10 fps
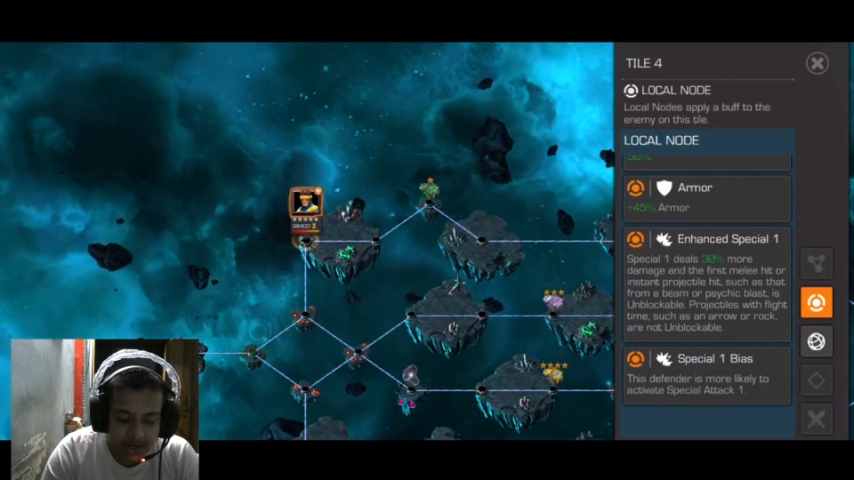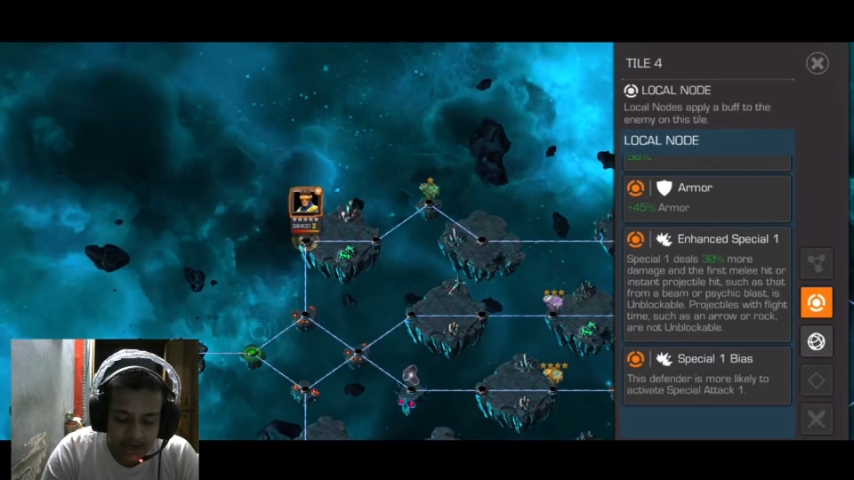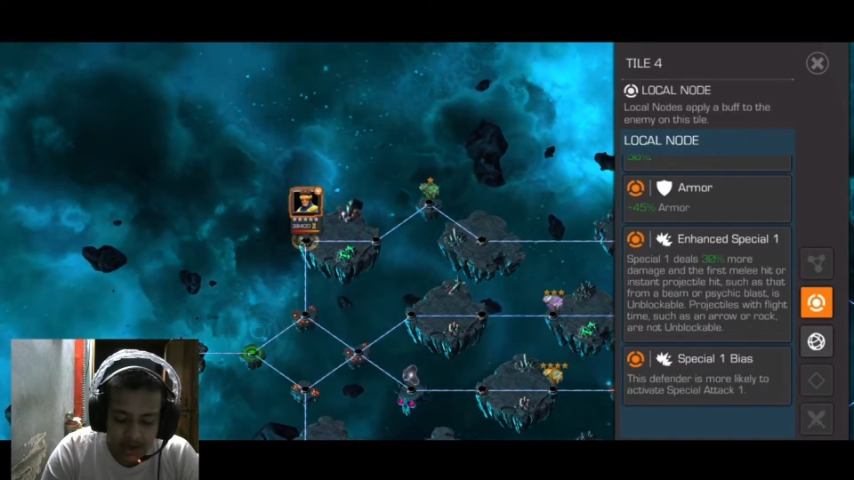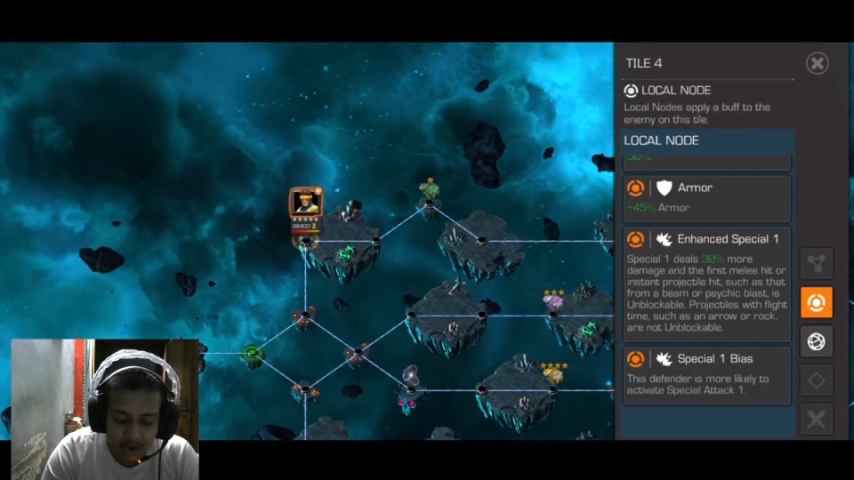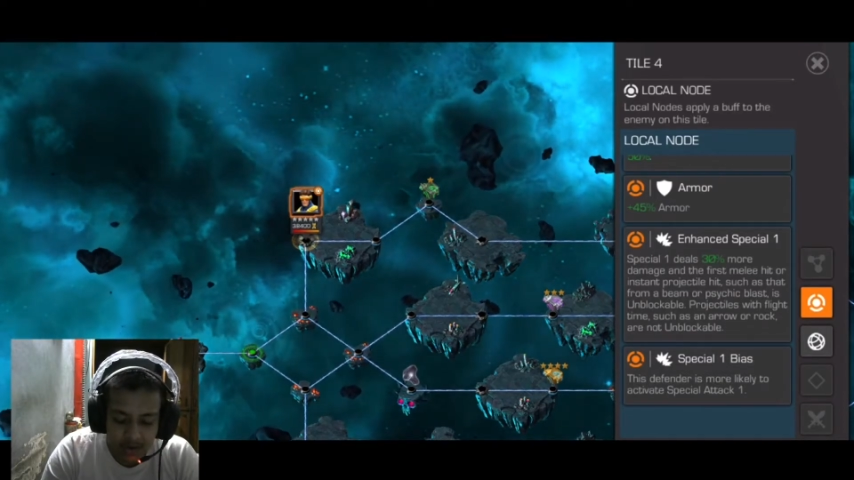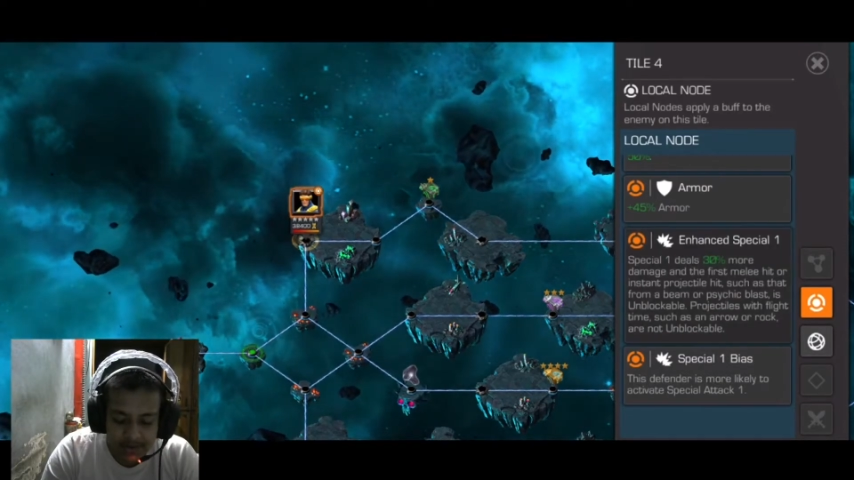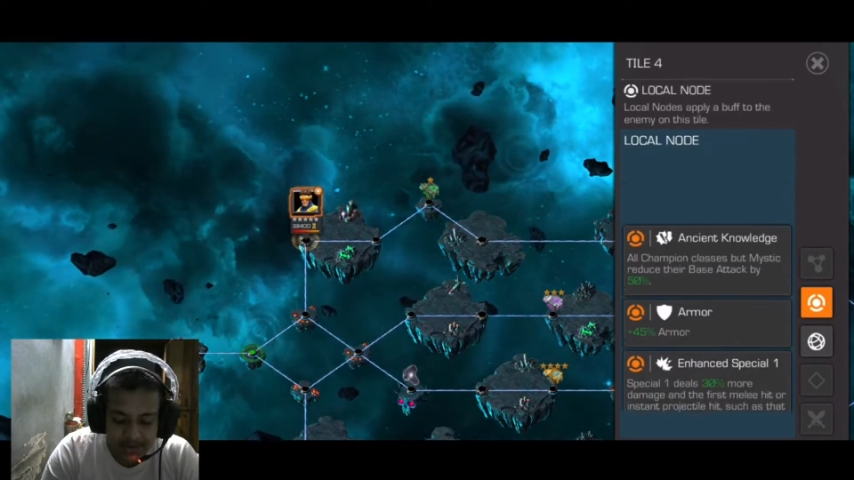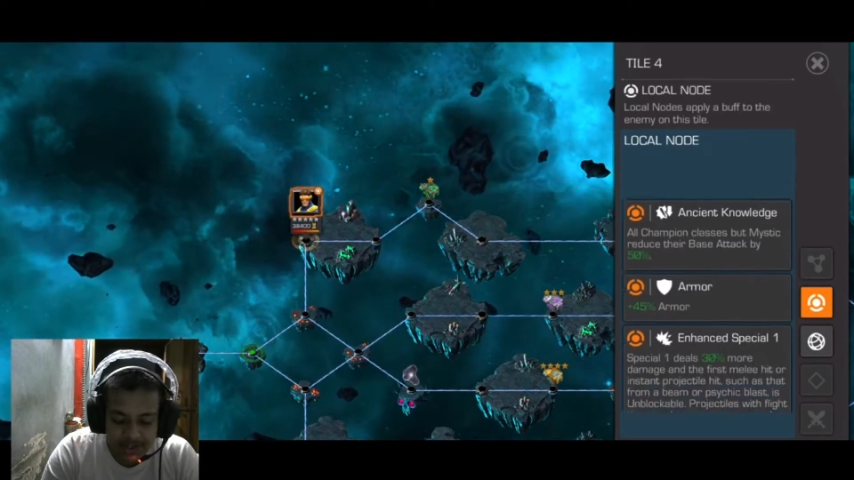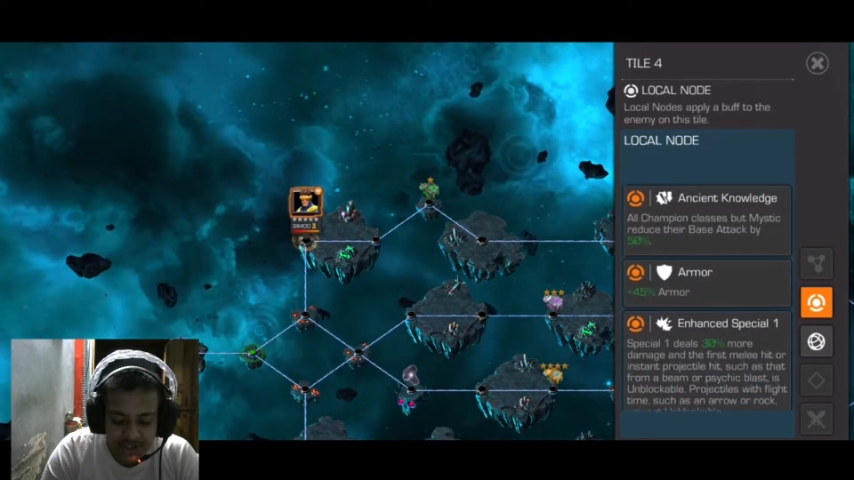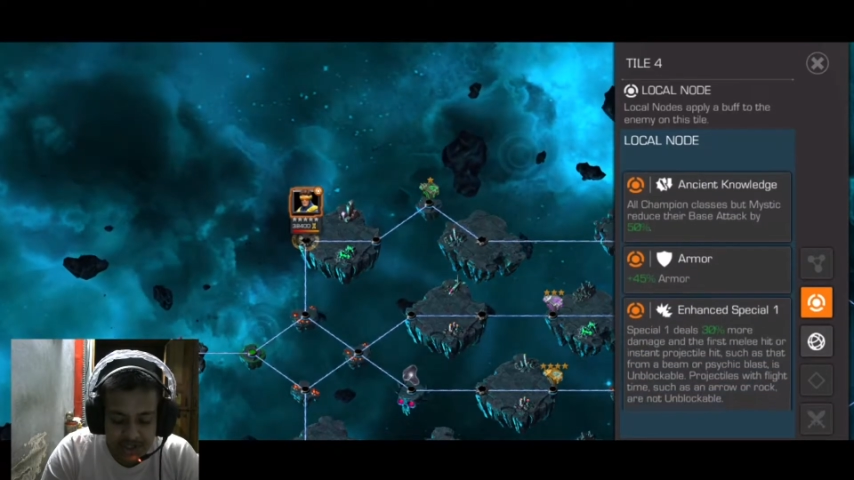And all the
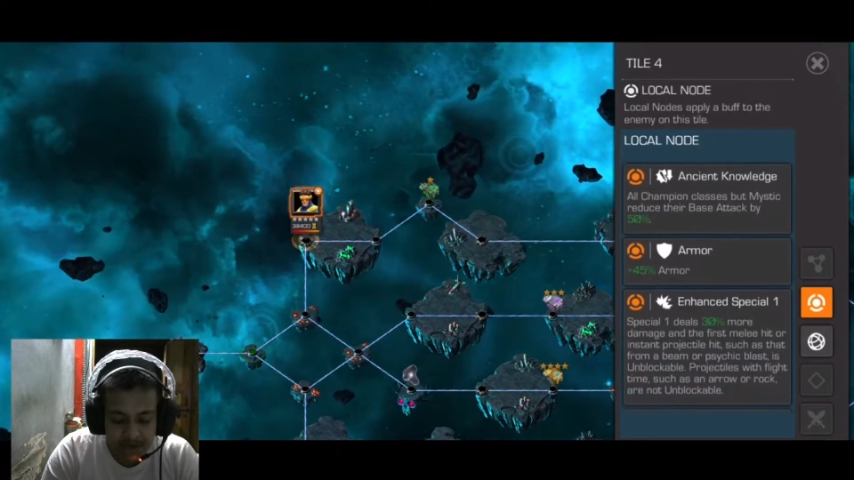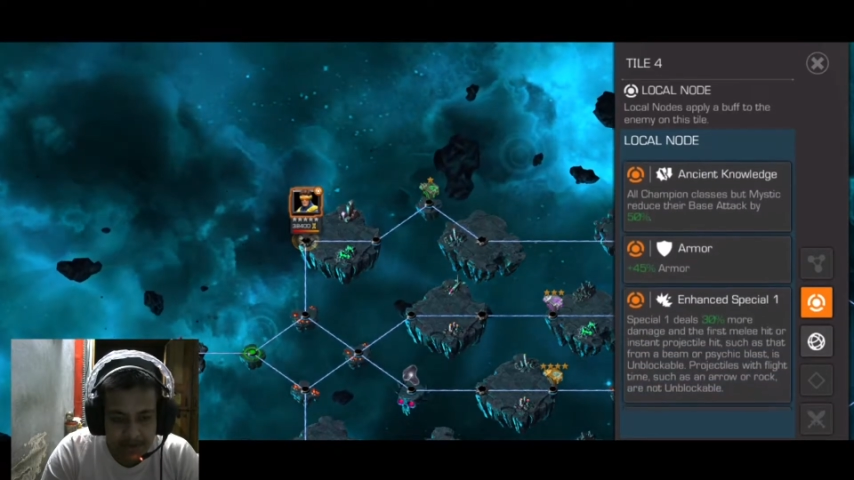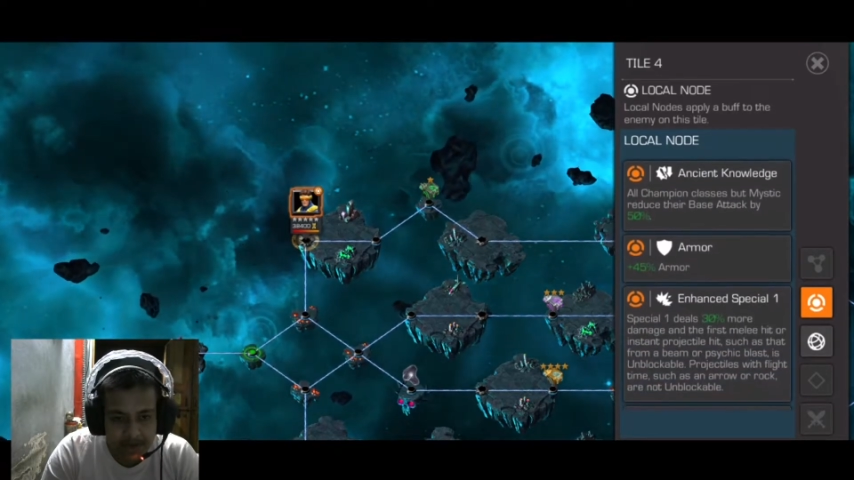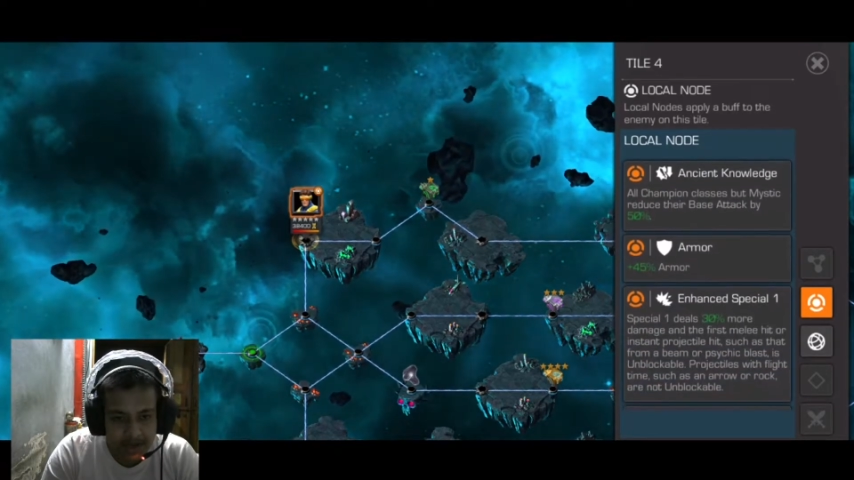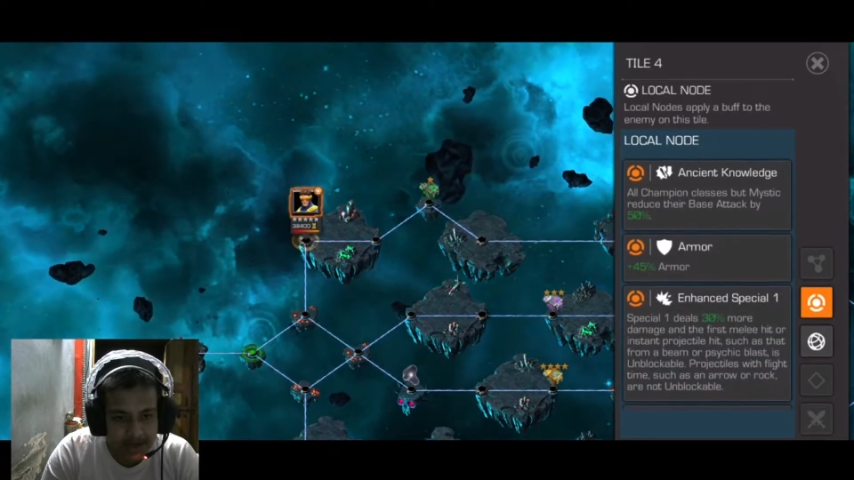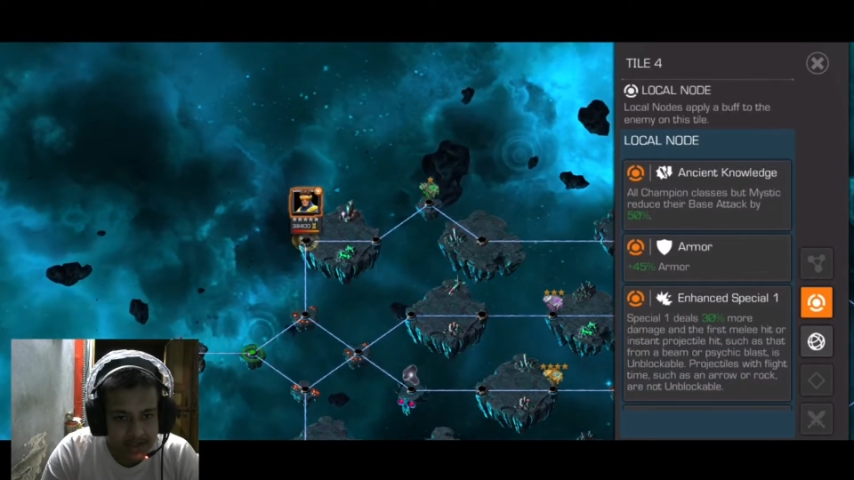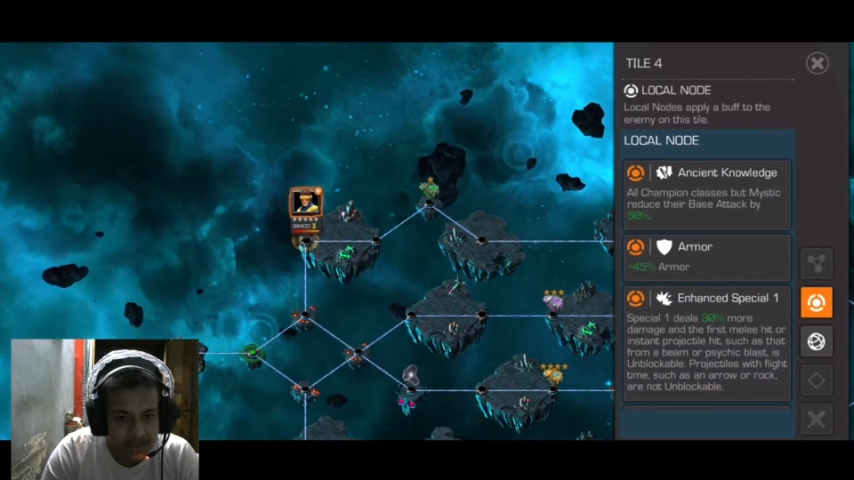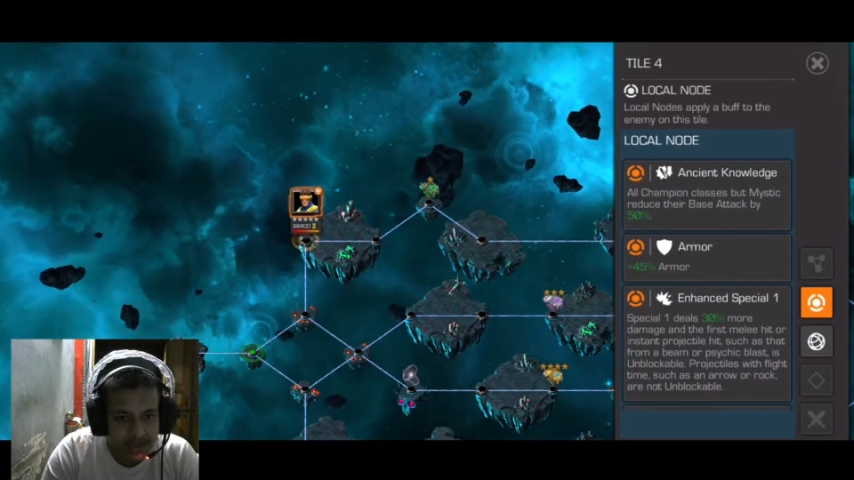mystic champion gains